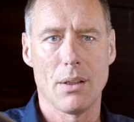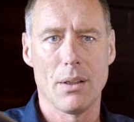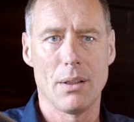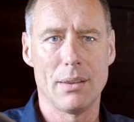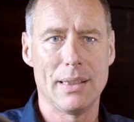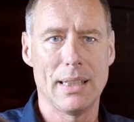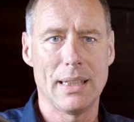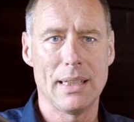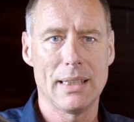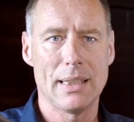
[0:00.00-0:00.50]
A
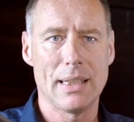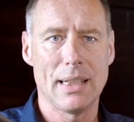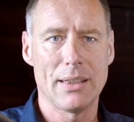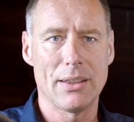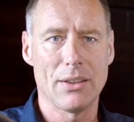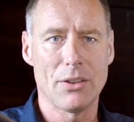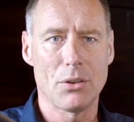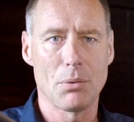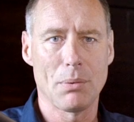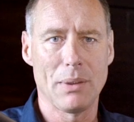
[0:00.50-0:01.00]

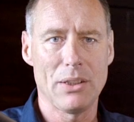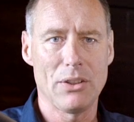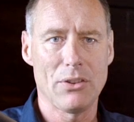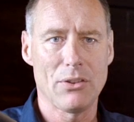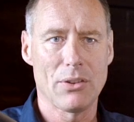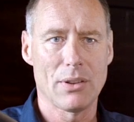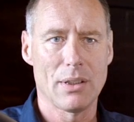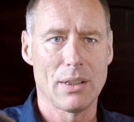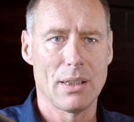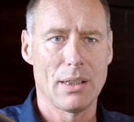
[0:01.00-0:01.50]
dedicated
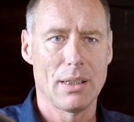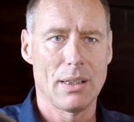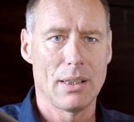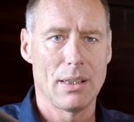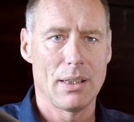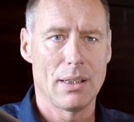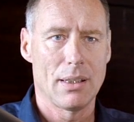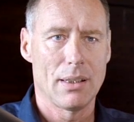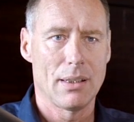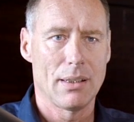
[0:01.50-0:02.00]
switch
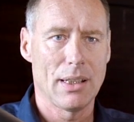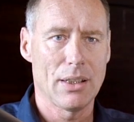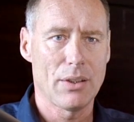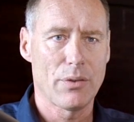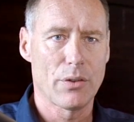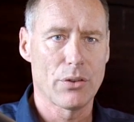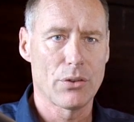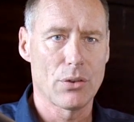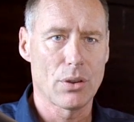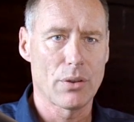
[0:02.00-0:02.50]
lets
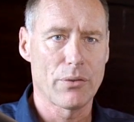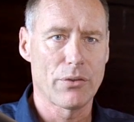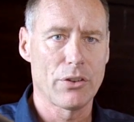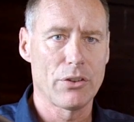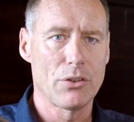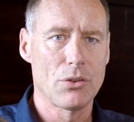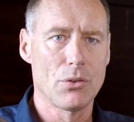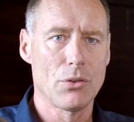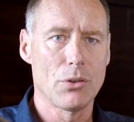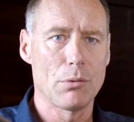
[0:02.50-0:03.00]
photographers
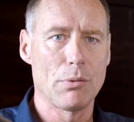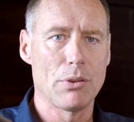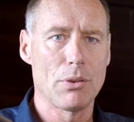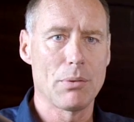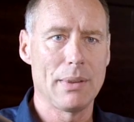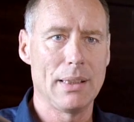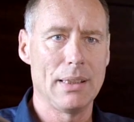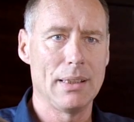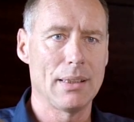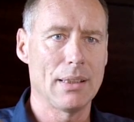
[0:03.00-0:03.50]
choose
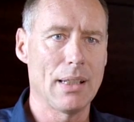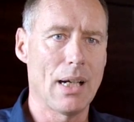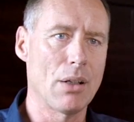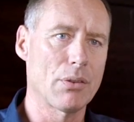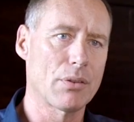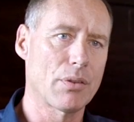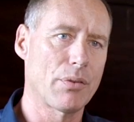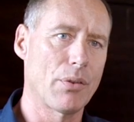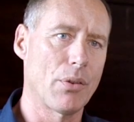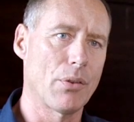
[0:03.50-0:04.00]
between
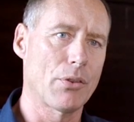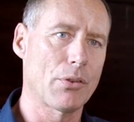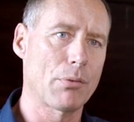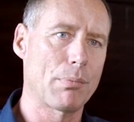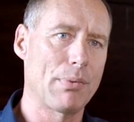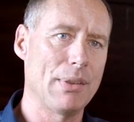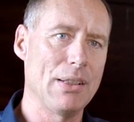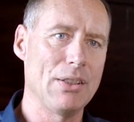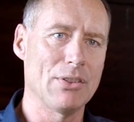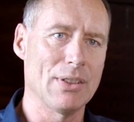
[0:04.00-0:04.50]
autofocus
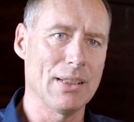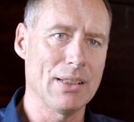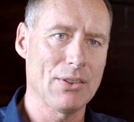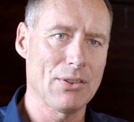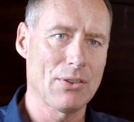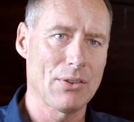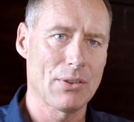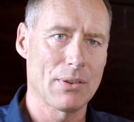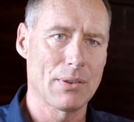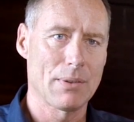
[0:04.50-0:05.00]

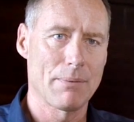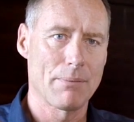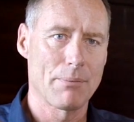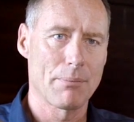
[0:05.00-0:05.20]
presets,